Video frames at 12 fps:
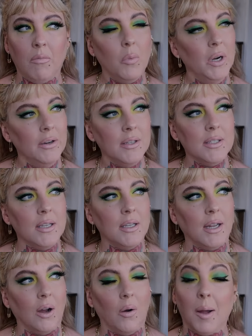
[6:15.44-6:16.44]
where is he
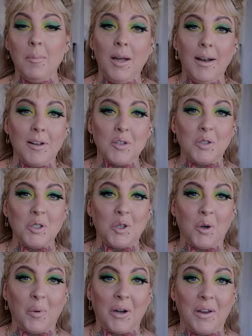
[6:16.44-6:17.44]
now? I'm not actually
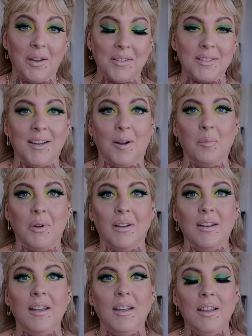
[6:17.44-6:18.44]
sure where he is now,
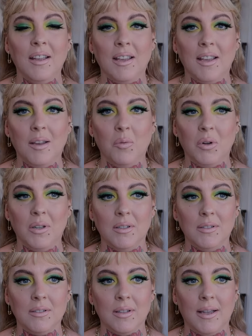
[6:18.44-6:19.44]
but he
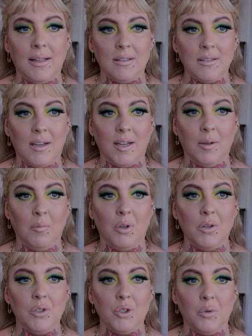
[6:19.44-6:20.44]
was at the time
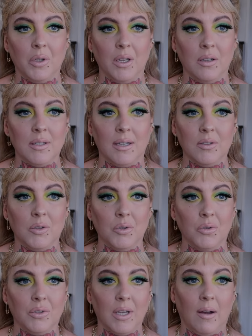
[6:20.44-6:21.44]
doing
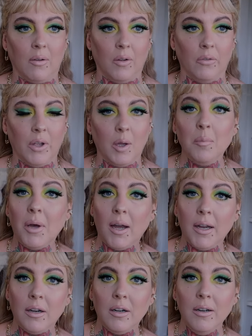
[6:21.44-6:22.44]
tattoos out of
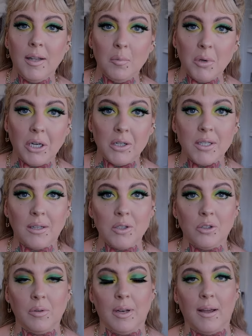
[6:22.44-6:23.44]
Empire, Empire
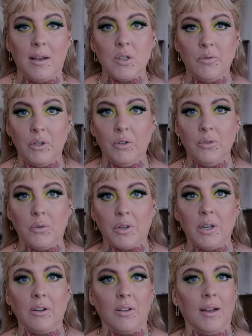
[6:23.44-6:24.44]
Tattoo in Asheville,
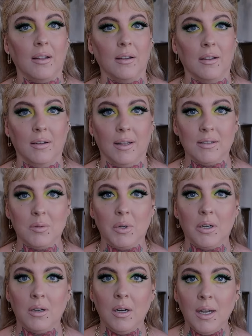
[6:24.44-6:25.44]
North Carolina, and that's
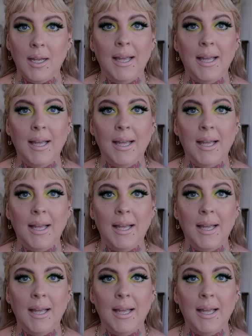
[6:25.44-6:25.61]
where